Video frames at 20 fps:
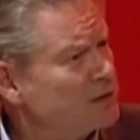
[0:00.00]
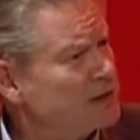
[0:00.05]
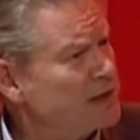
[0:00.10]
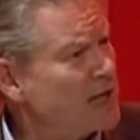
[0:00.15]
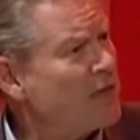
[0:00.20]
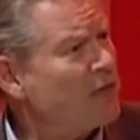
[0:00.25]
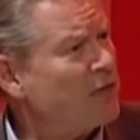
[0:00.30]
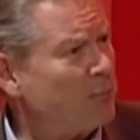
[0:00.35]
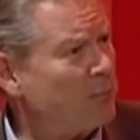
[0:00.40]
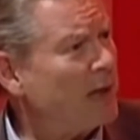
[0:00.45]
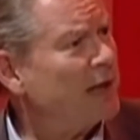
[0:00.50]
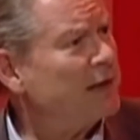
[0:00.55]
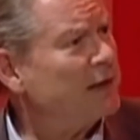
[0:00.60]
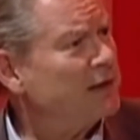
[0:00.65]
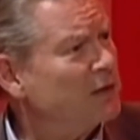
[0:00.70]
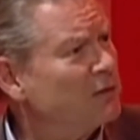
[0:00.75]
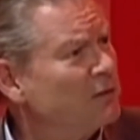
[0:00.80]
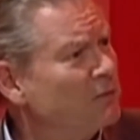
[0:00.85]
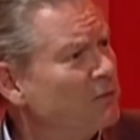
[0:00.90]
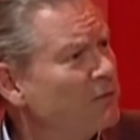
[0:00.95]
deathbed
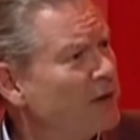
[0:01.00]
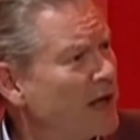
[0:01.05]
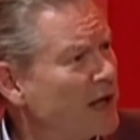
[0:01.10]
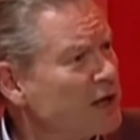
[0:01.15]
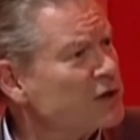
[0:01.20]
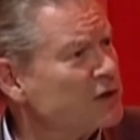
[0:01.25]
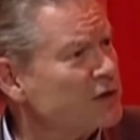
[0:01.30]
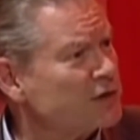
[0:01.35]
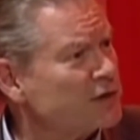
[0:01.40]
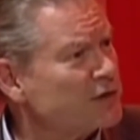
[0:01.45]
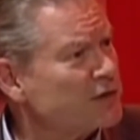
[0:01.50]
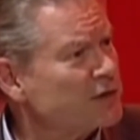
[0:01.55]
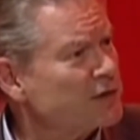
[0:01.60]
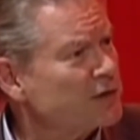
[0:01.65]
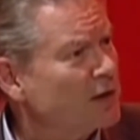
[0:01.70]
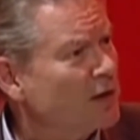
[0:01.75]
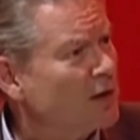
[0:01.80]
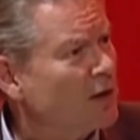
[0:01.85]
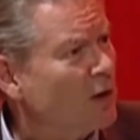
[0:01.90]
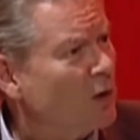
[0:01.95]
confessions,
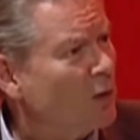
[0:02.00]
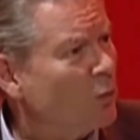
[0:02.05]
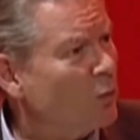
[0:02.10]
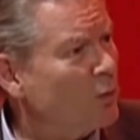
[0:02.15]
mm-hmm.